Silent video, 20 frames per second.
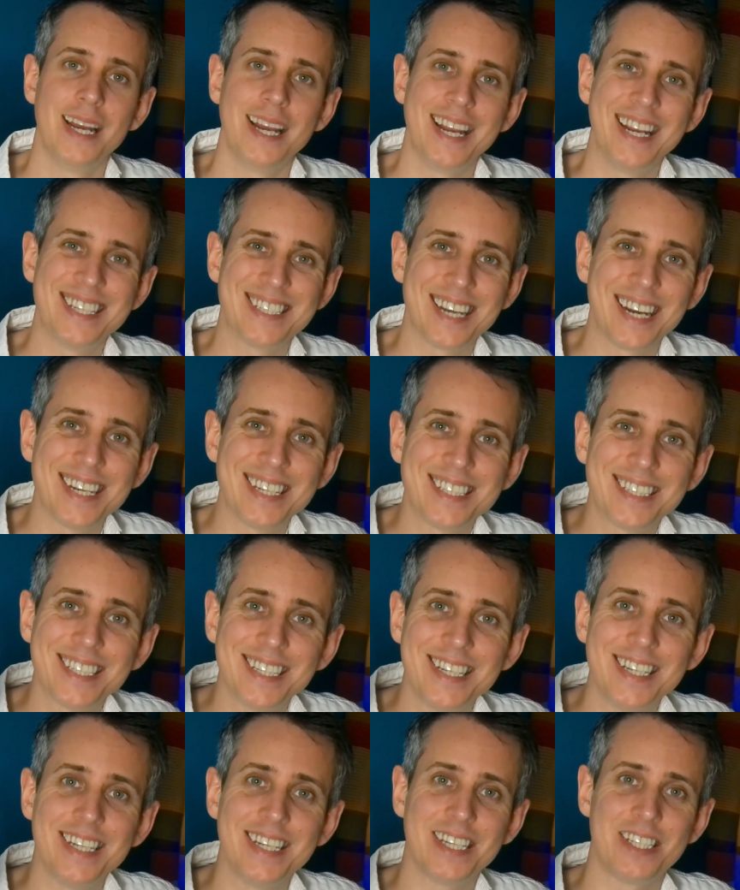Is a
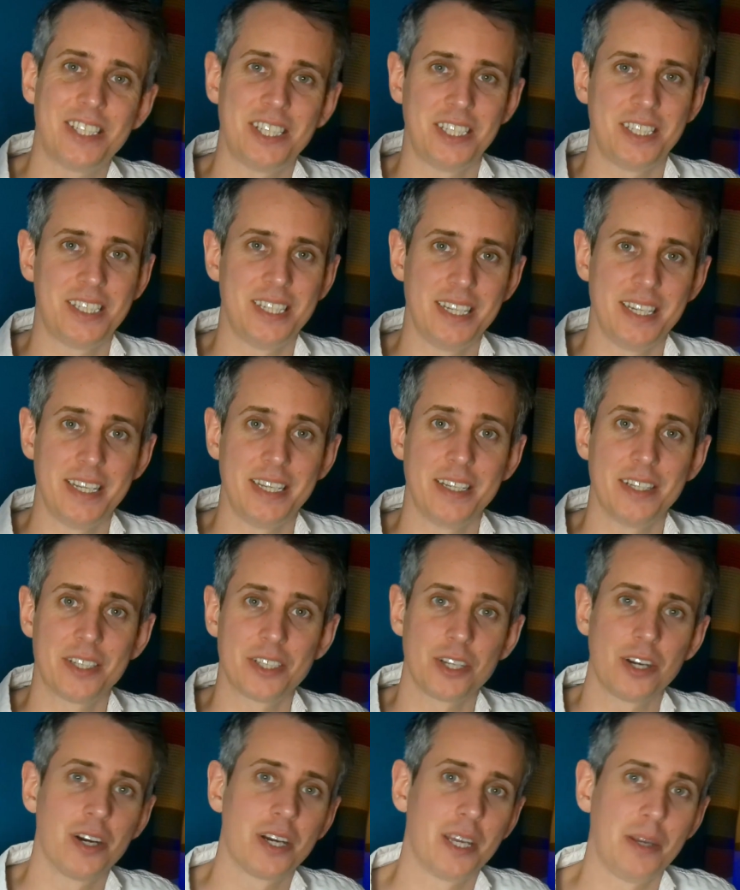deliciously
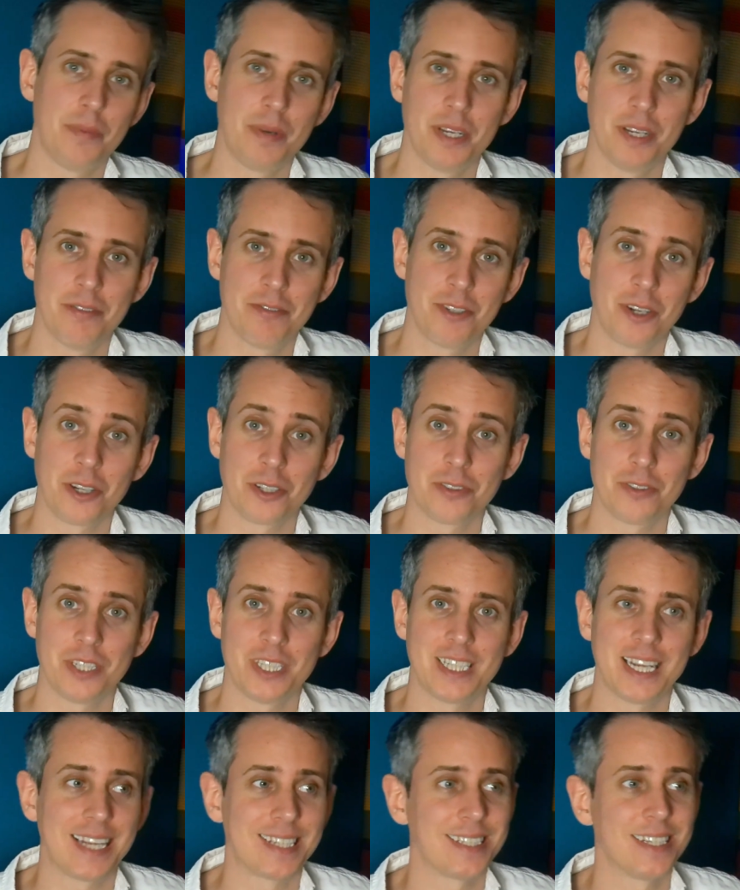sarky bit of Doctor-y
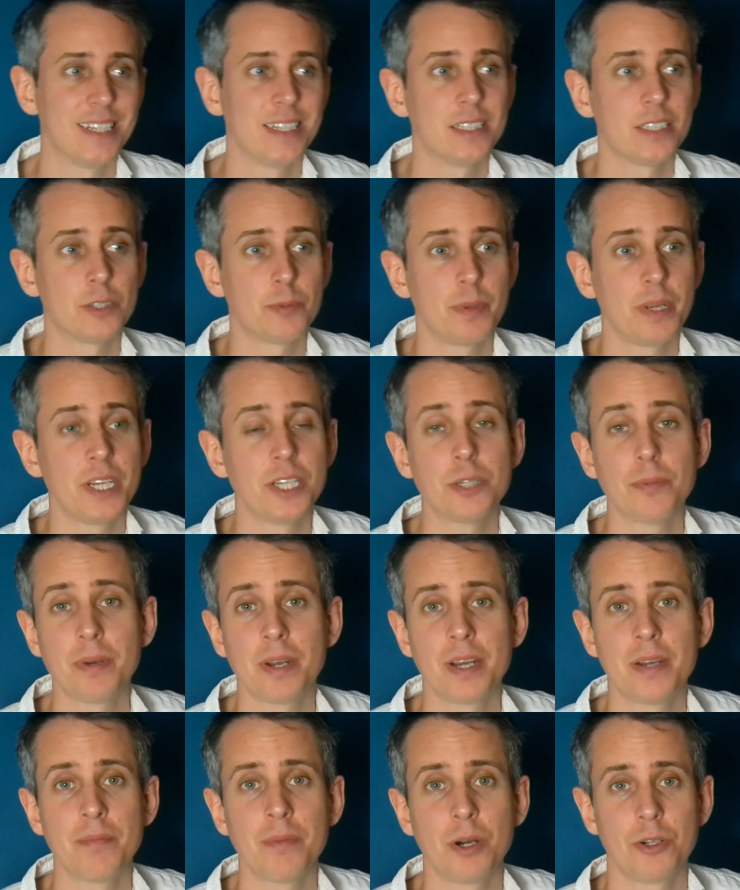sass, and his speech
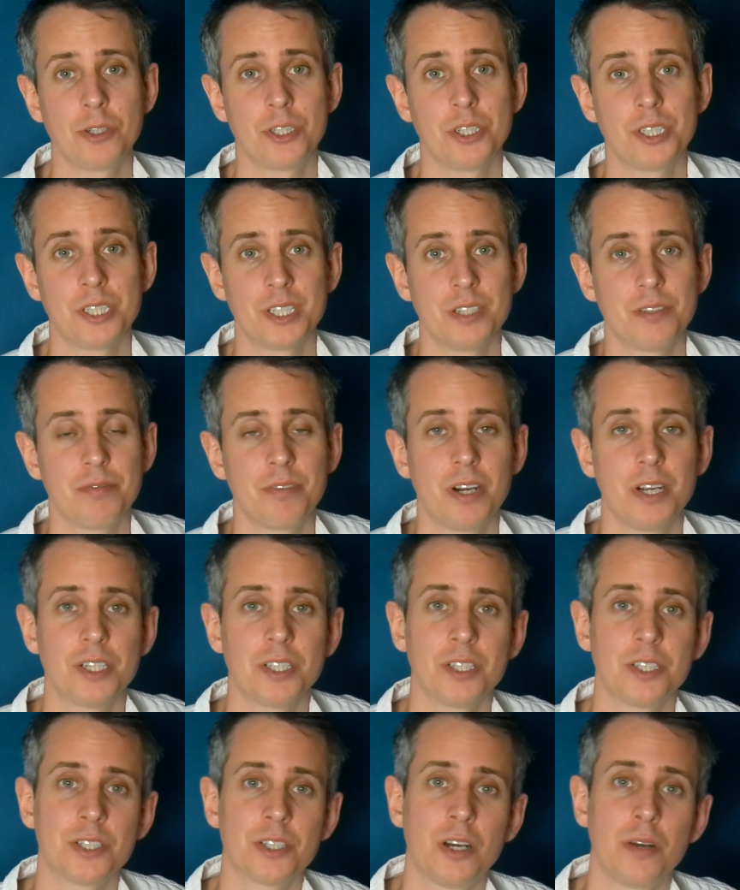about emotions in
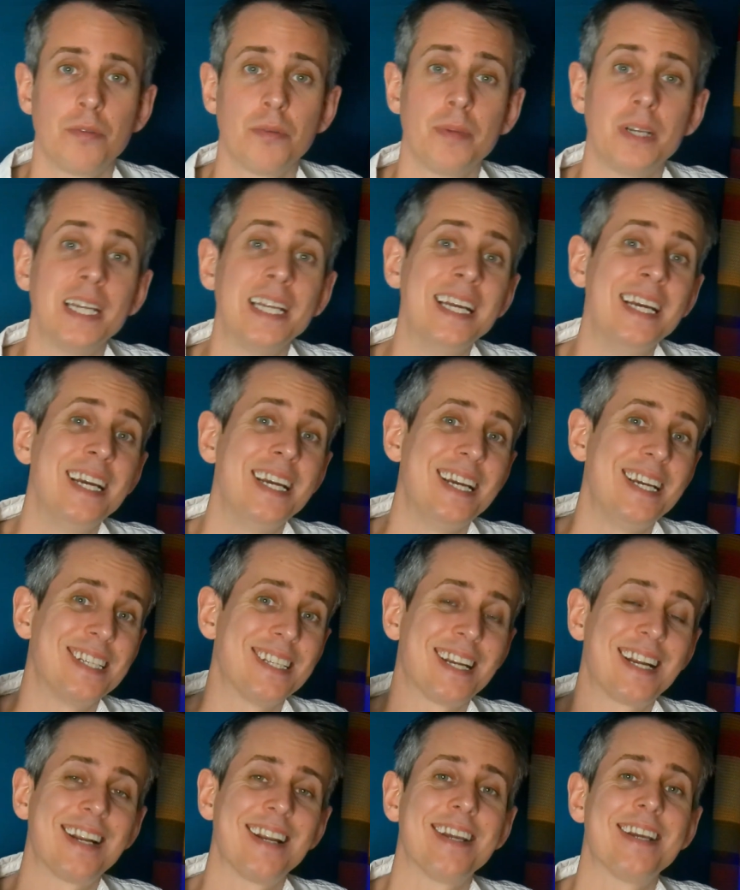defiance of the Cybermen
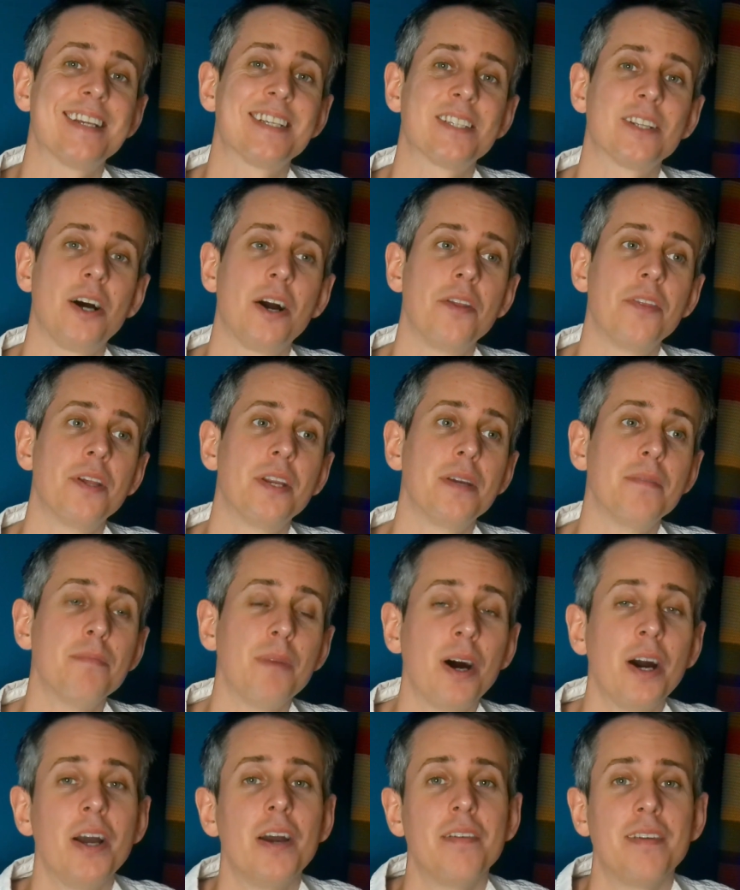is a clear sign that he
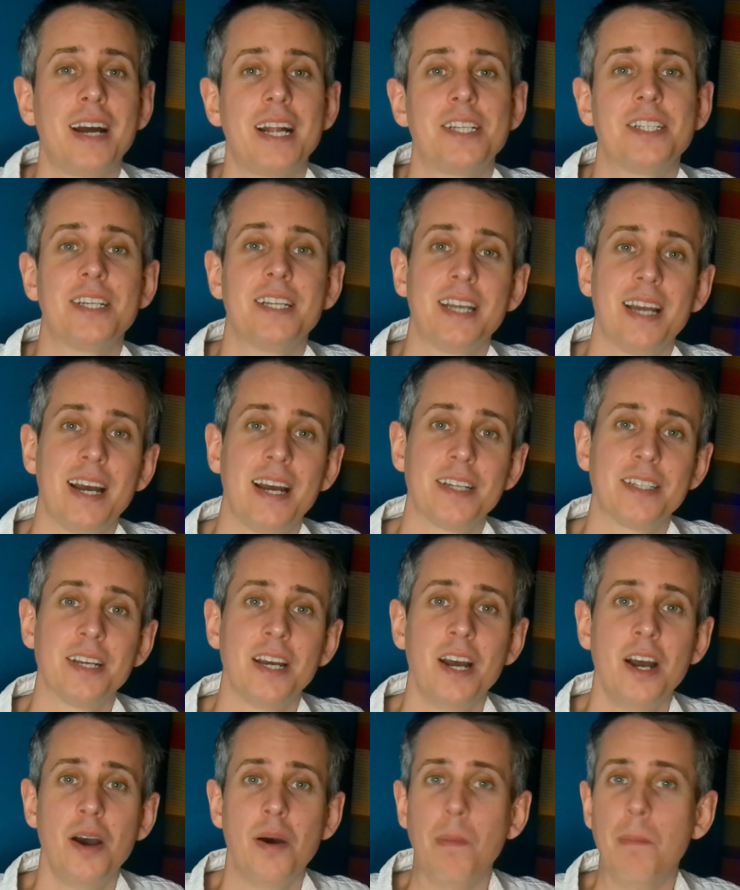might have actually had
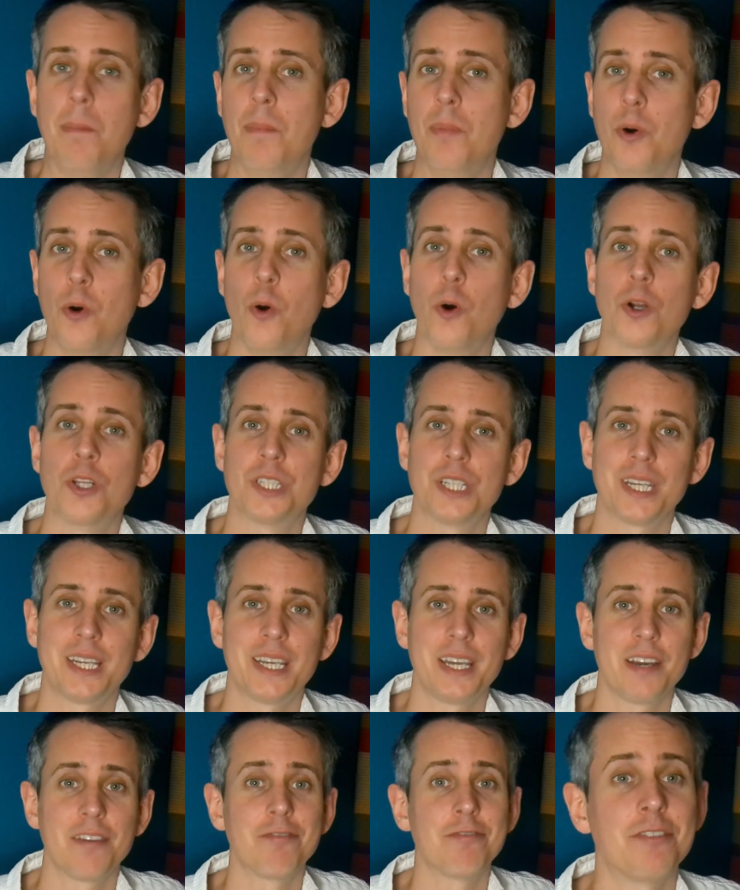more to
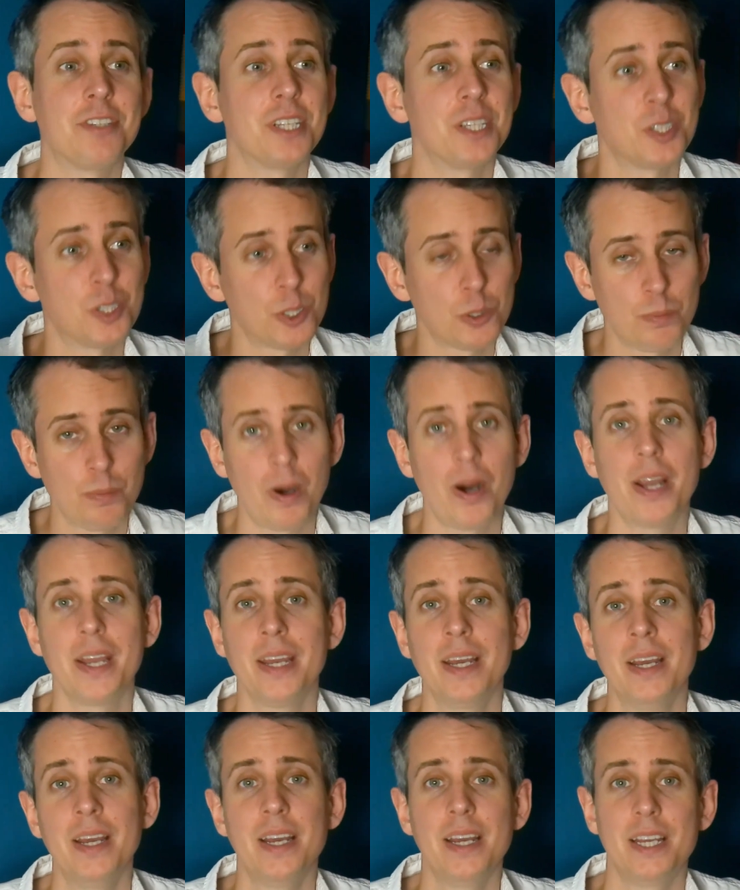give
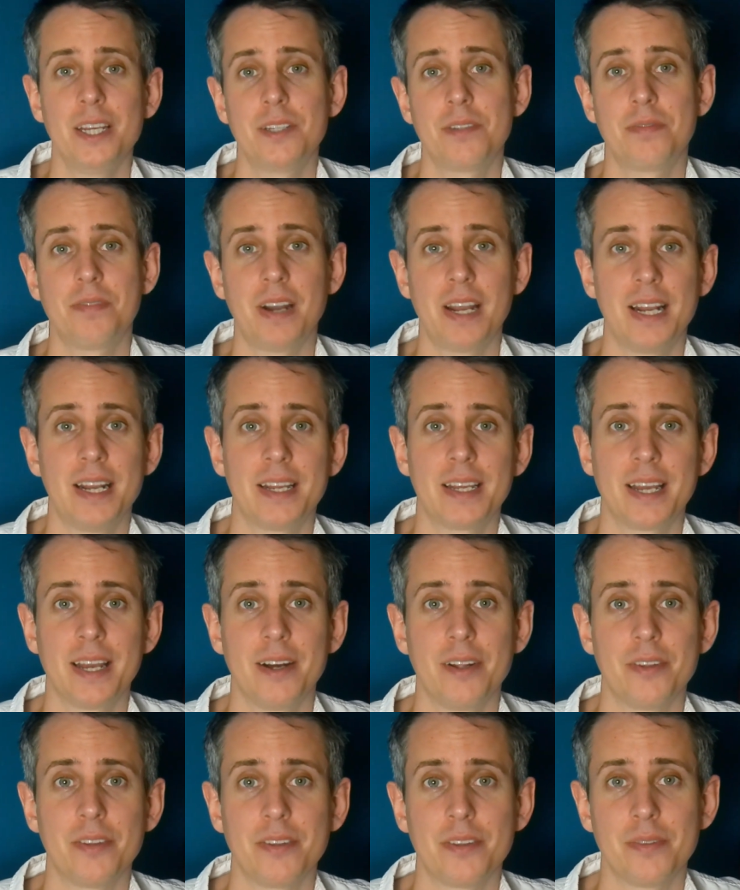despite his failing
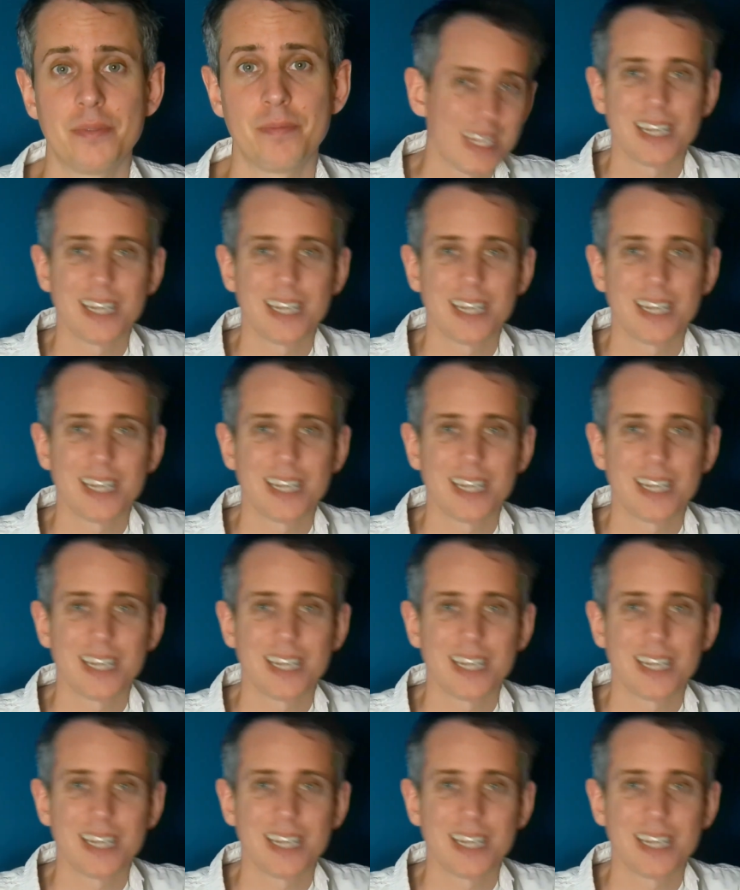health.